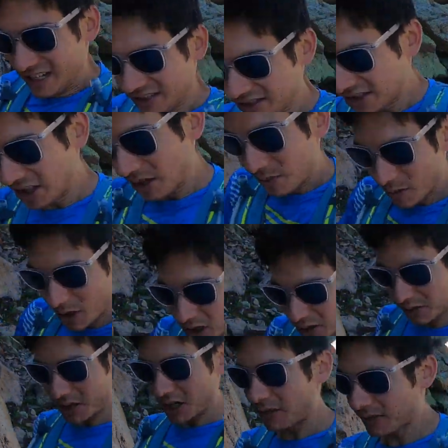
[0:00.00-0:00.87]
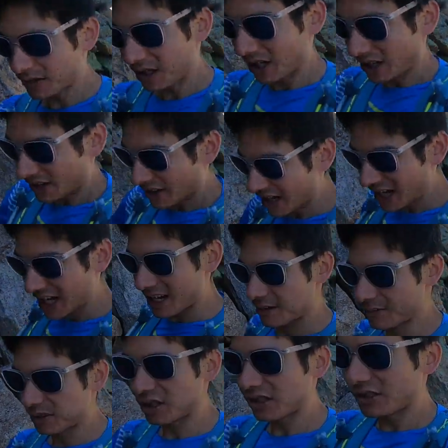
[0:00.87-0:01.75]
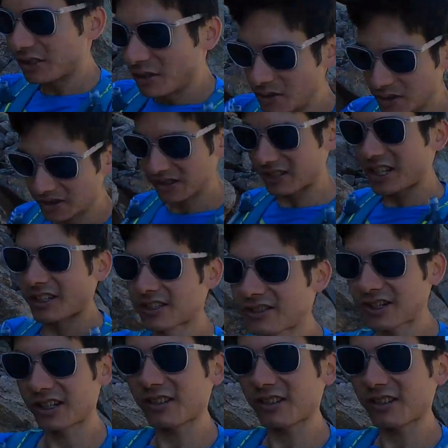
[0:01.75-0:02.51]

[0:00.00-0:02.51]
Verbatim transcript: sleep well, recover like that, but also doing these extra